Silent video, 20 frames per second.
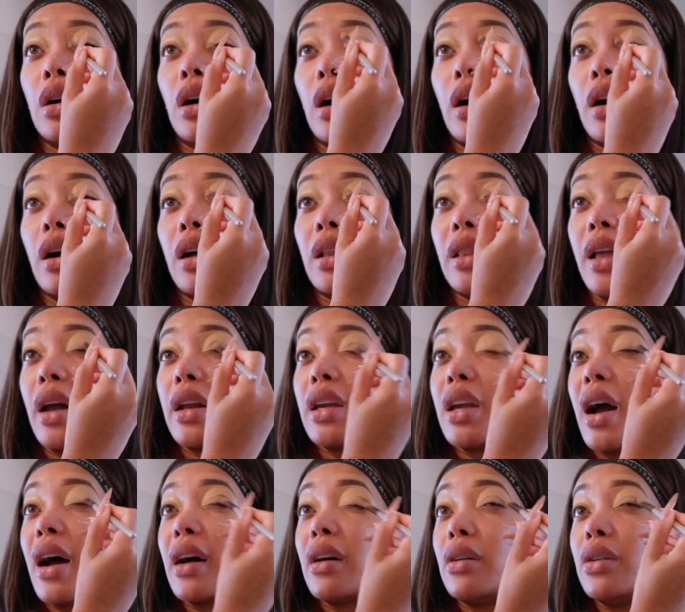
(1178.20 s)
uh, a lot of
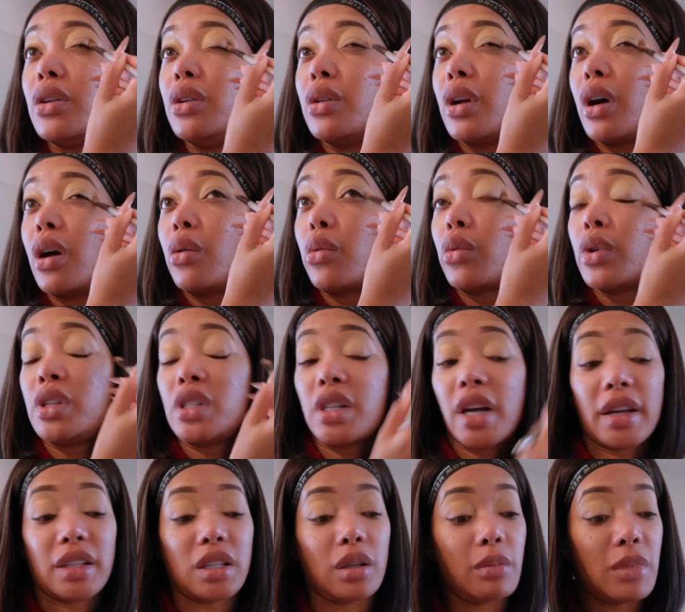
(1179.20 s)
y'all, you know, reach
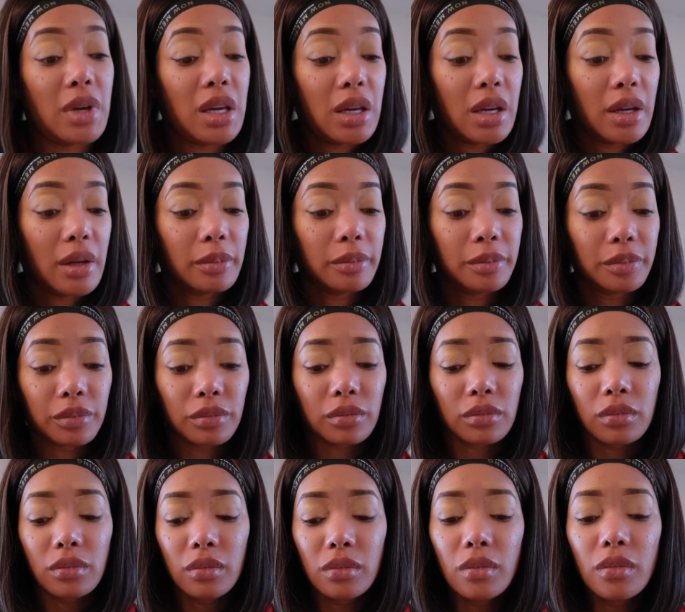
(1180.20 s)
out to me and
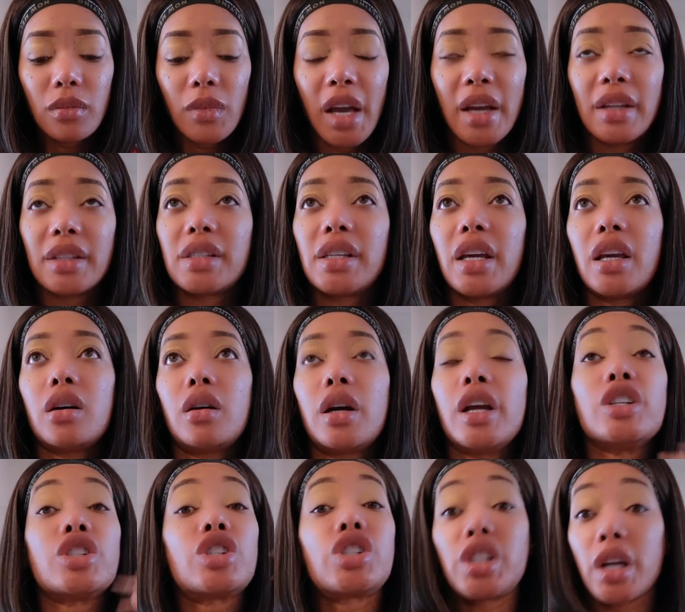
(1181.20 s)
and tell
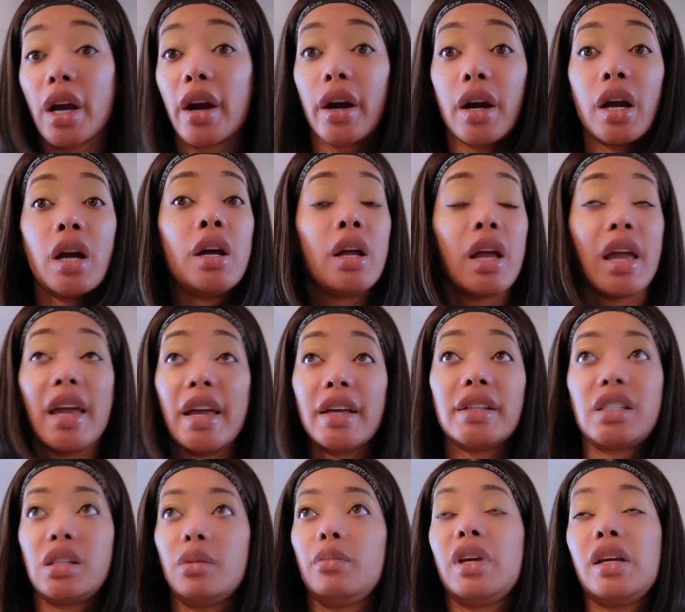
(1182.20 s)
and share
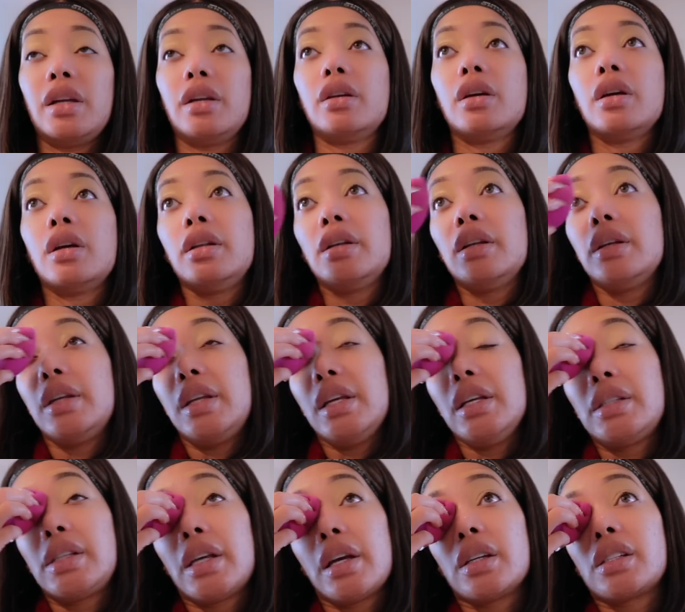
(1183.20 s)
intimate
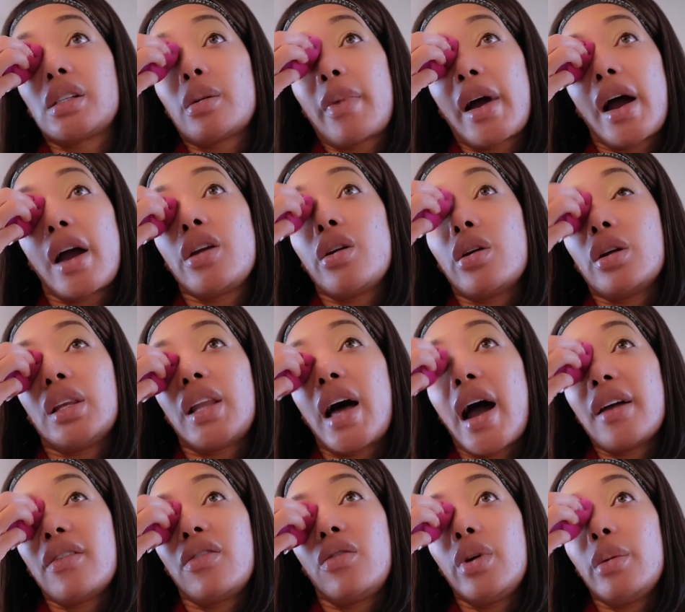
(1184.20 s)
details about your
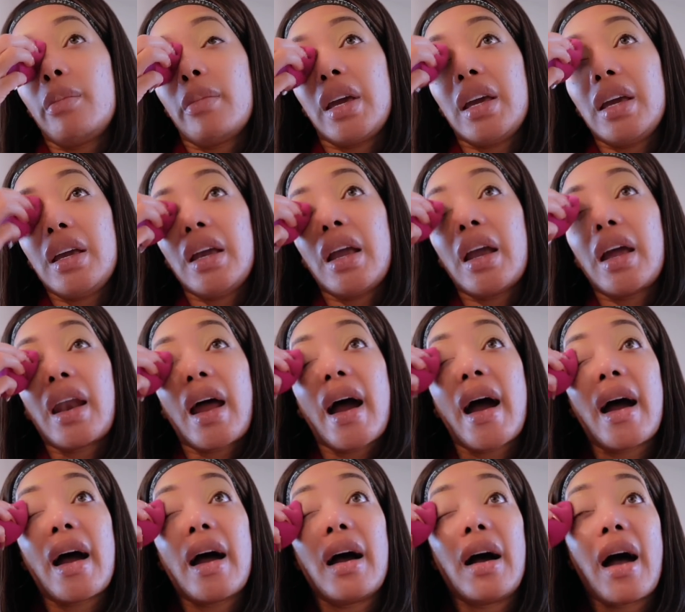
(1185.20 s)
life with me, and
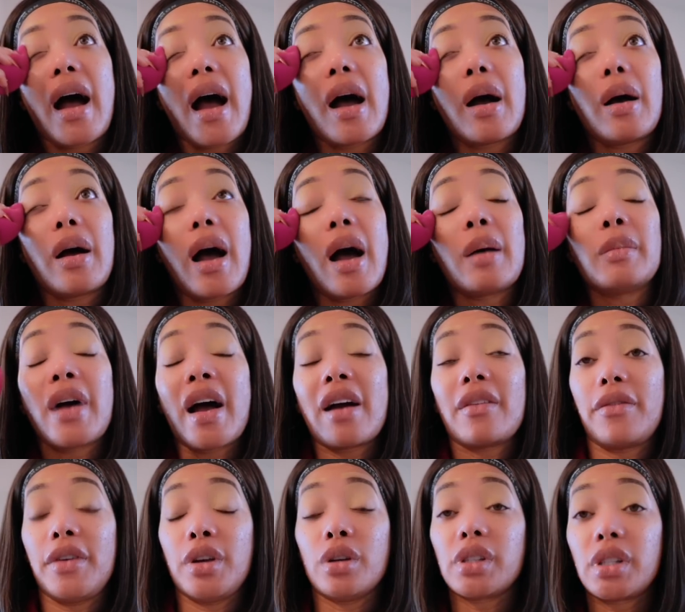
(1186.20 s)
I I, I
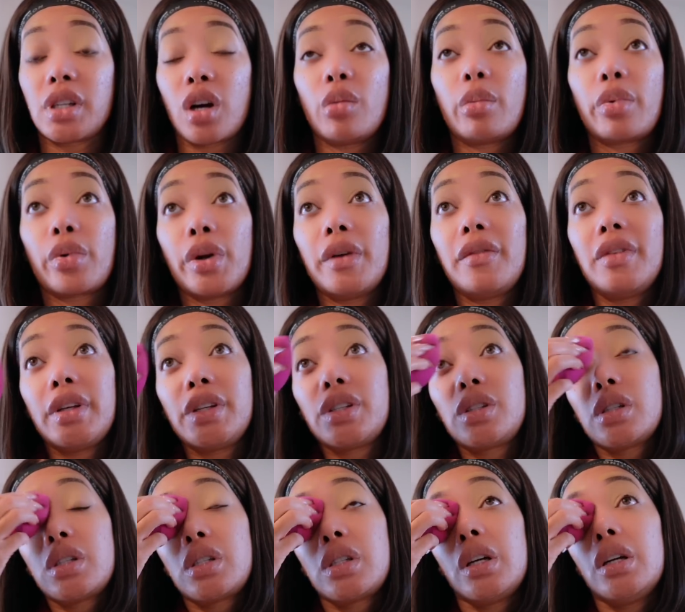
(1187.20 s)
feel so
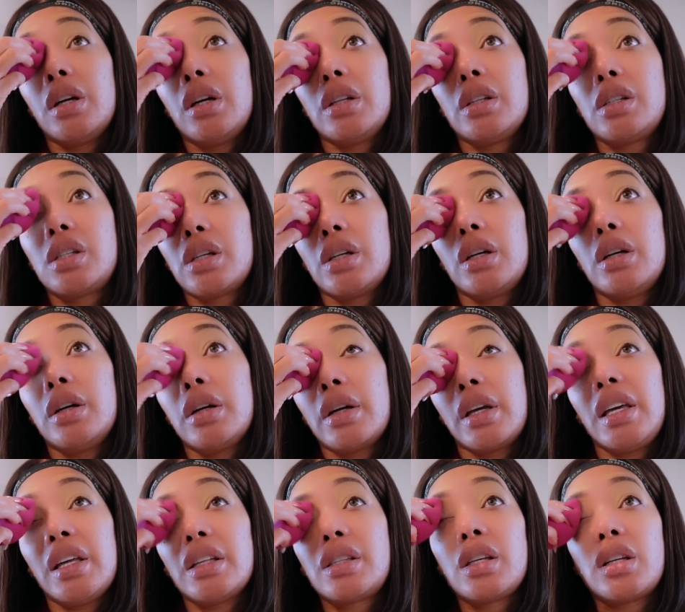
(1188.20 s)
privileged to to
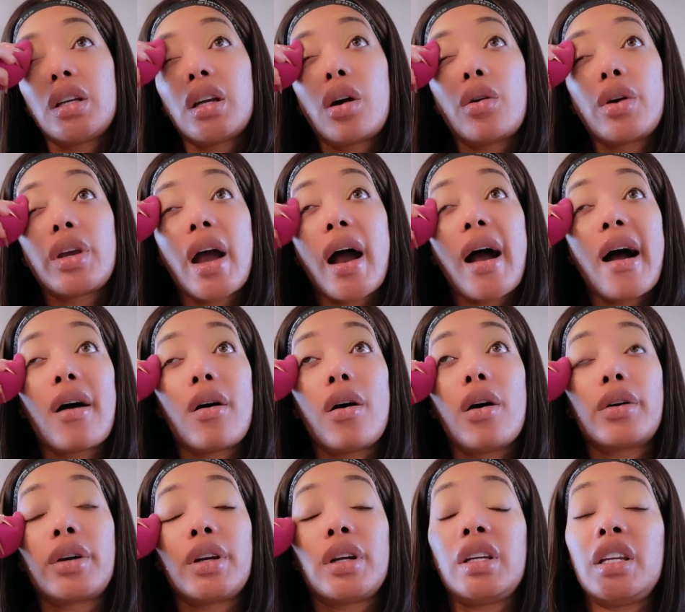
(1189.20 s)
get to know y'all
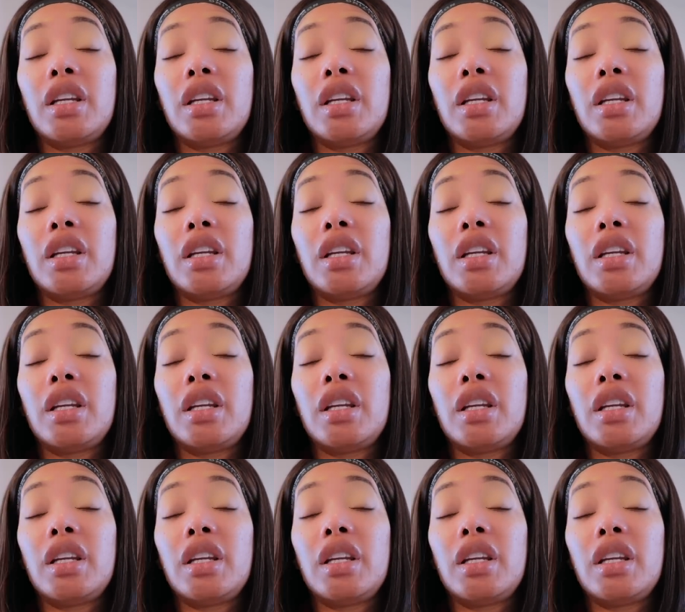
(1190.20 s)
on a